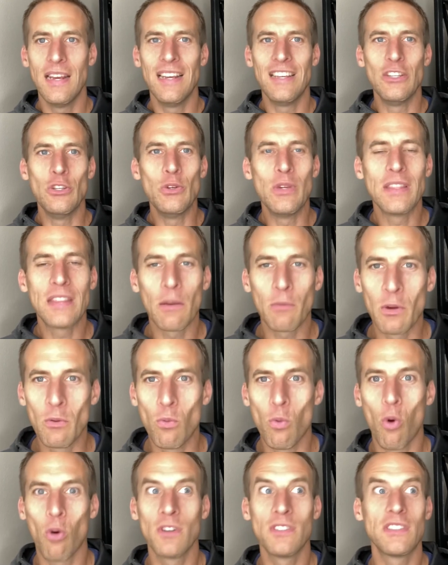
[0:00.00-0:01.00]
You get that
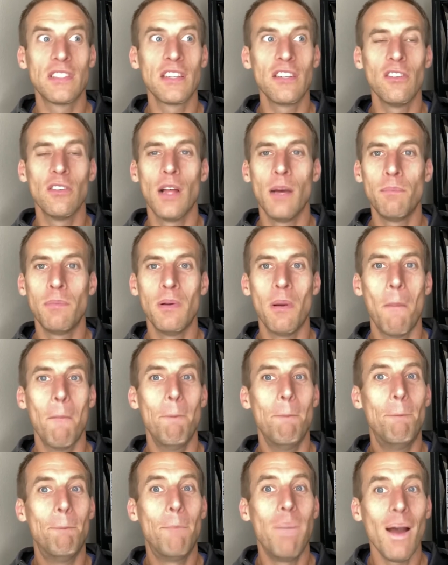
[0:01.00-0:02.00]
reward signal up,
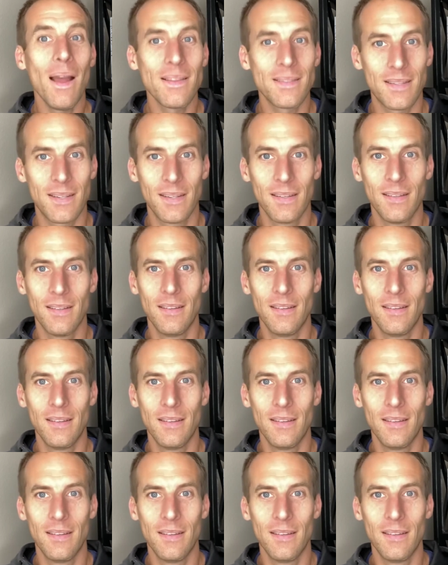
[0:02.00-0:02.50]
but